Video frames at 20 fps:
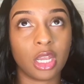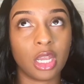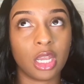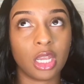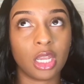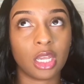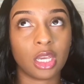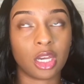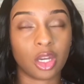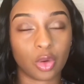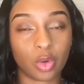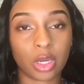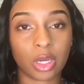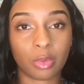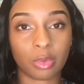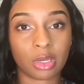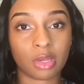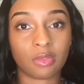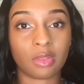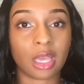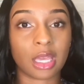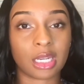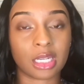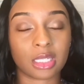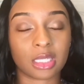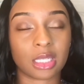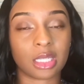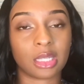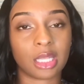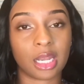a quick weave that is
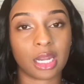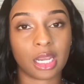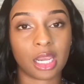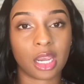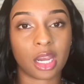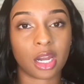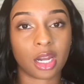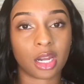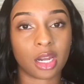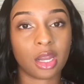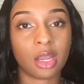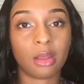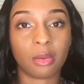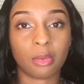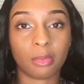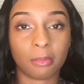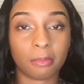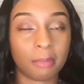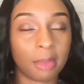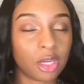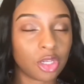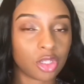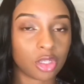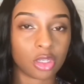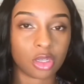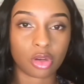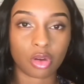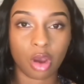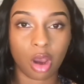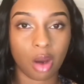synthetic hair. Make sure
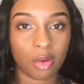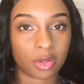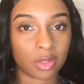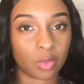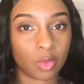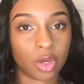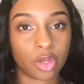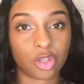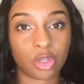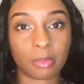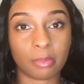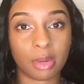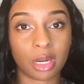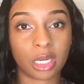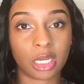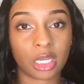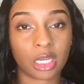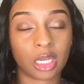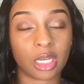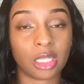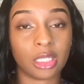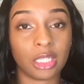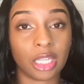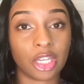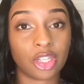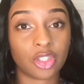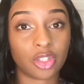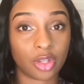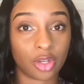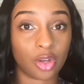you're always wearing your bonnet
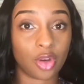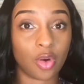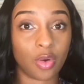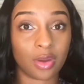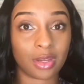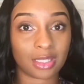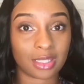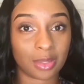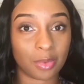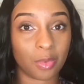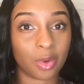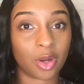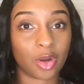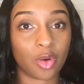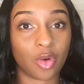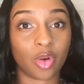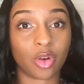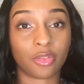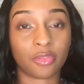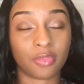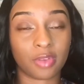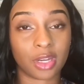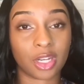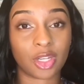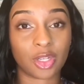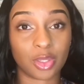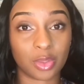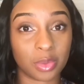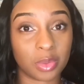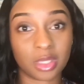unless you're going somewhere or finna
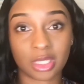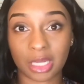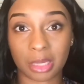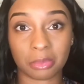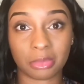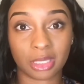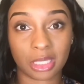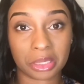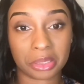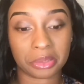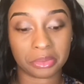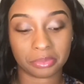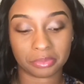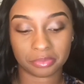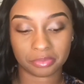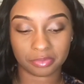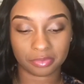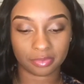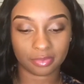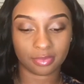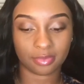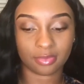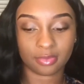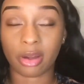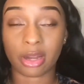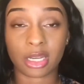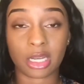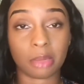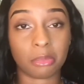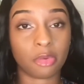do something.
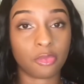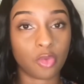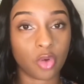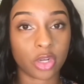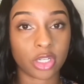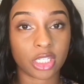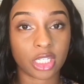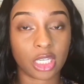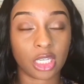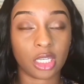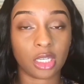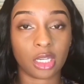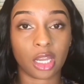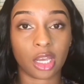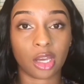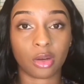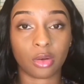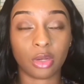Number 14, now,